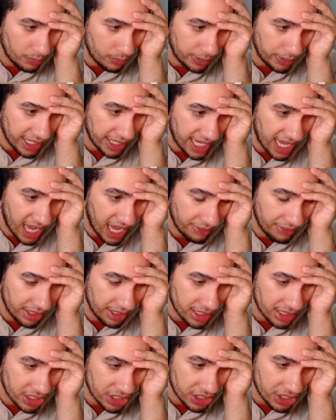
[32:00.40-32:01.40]
play
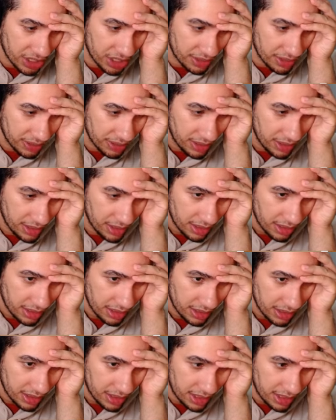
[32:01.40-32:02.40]
Cavendish.
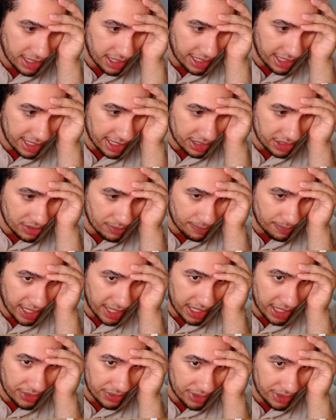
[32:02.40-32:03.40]
Start getting some
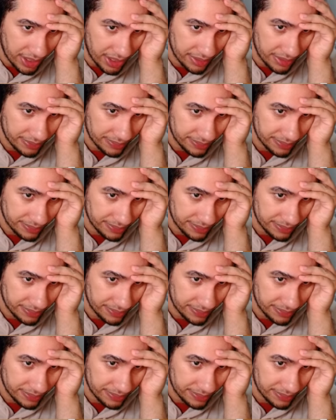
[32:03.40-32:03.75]
value here.